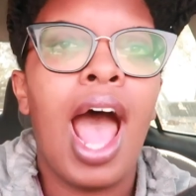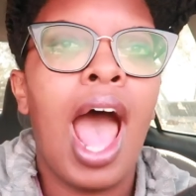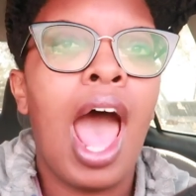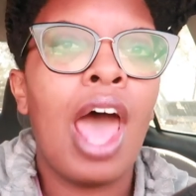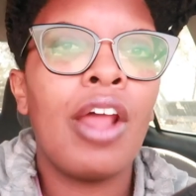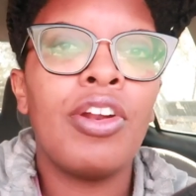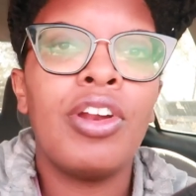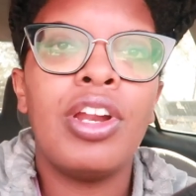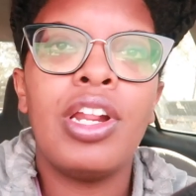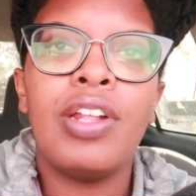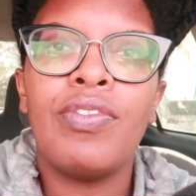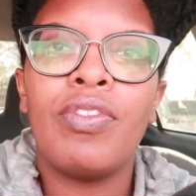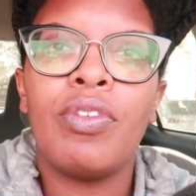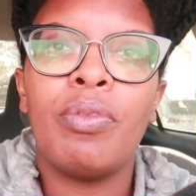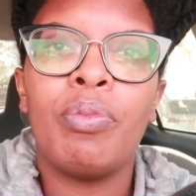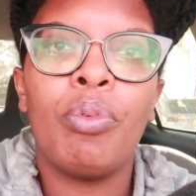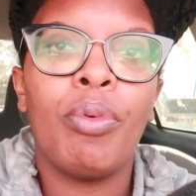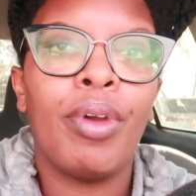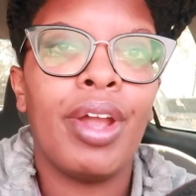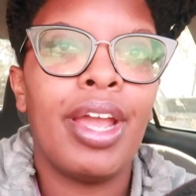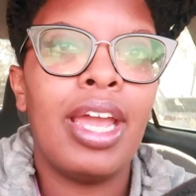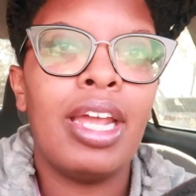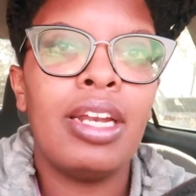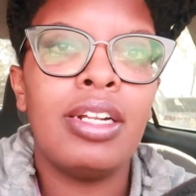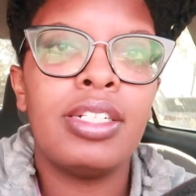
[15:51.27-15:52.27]
i don't even
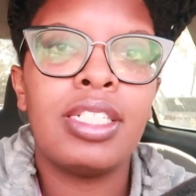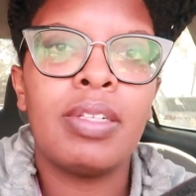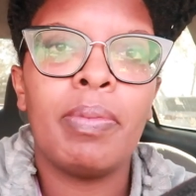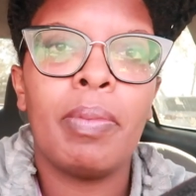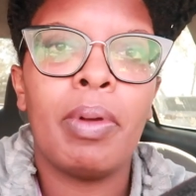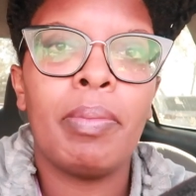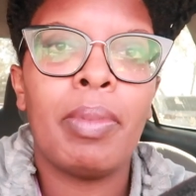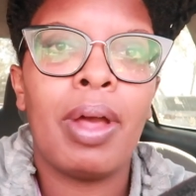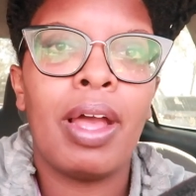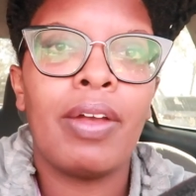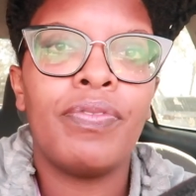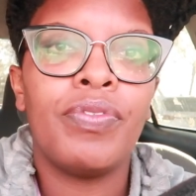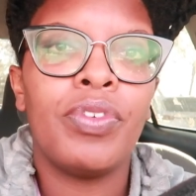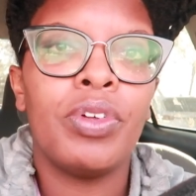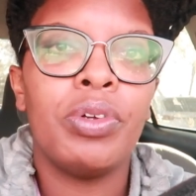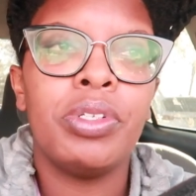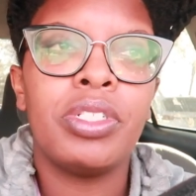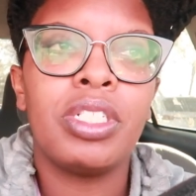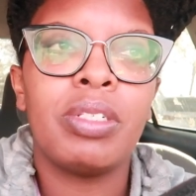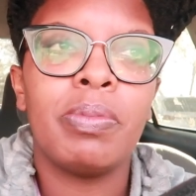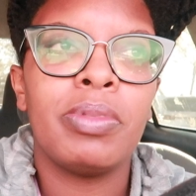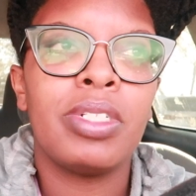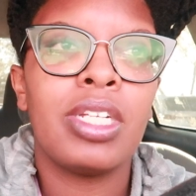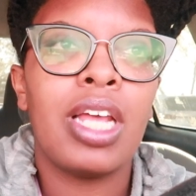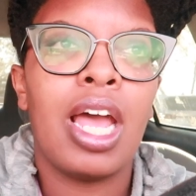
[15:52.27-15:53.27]
bread some of my food
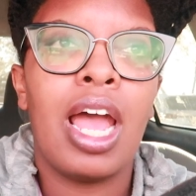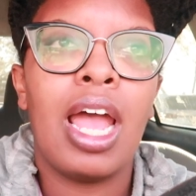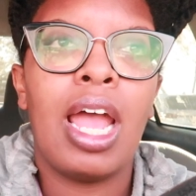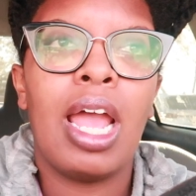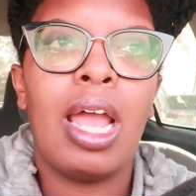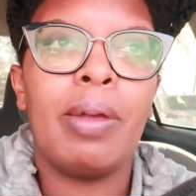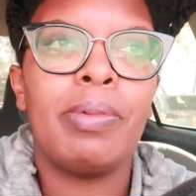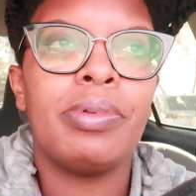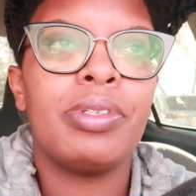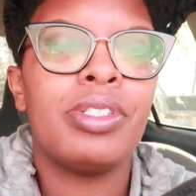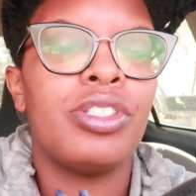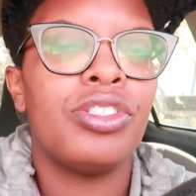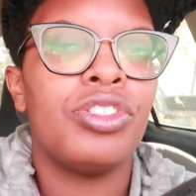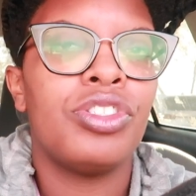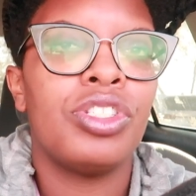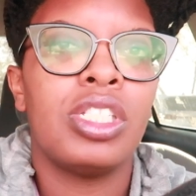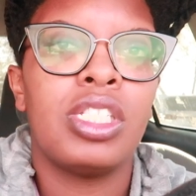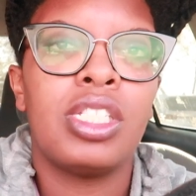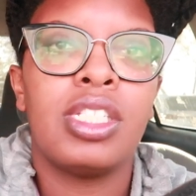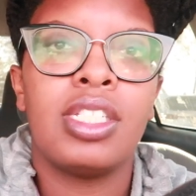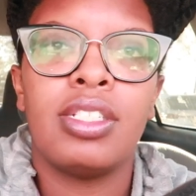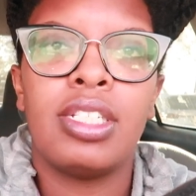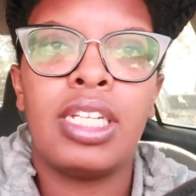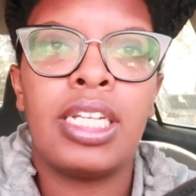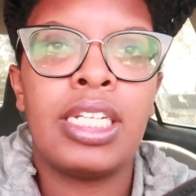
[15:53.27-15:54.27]
sometimes it
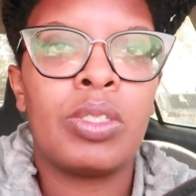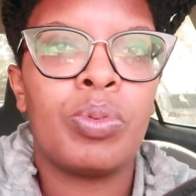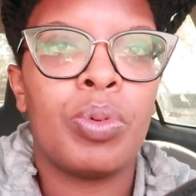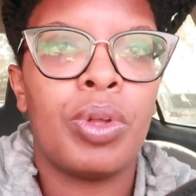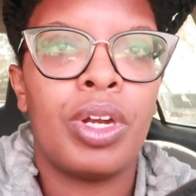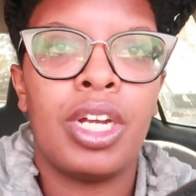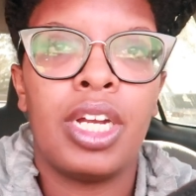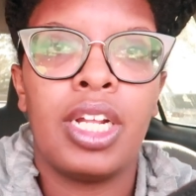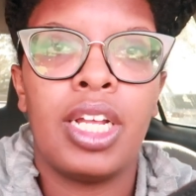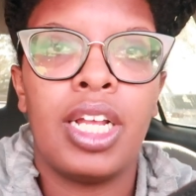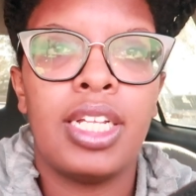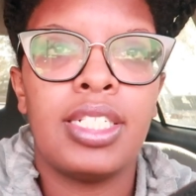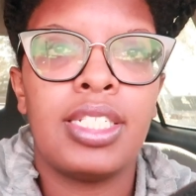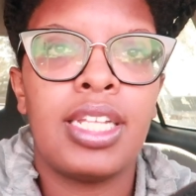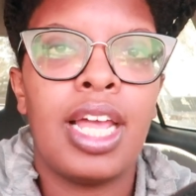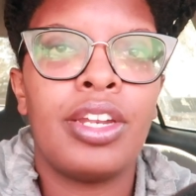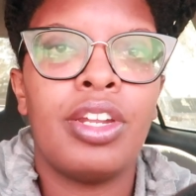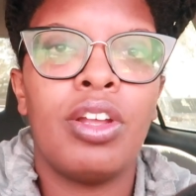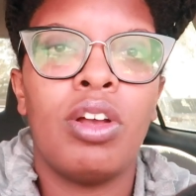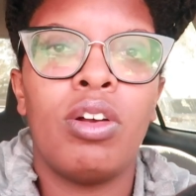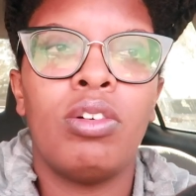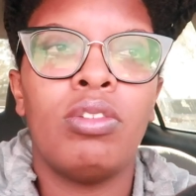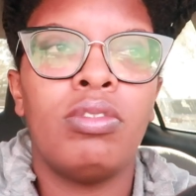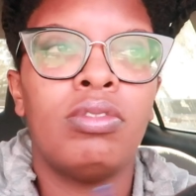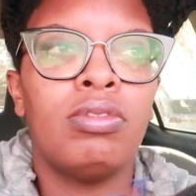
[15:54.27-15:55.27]
just is what it is i
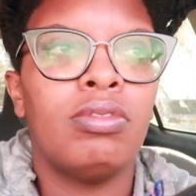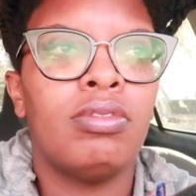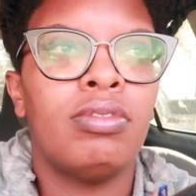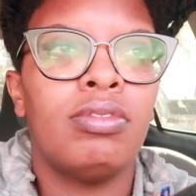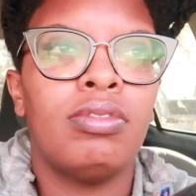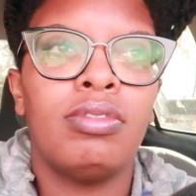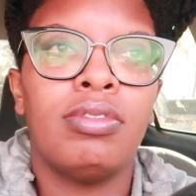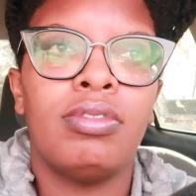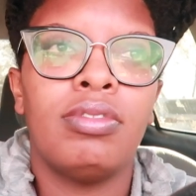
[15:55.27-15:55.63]
don't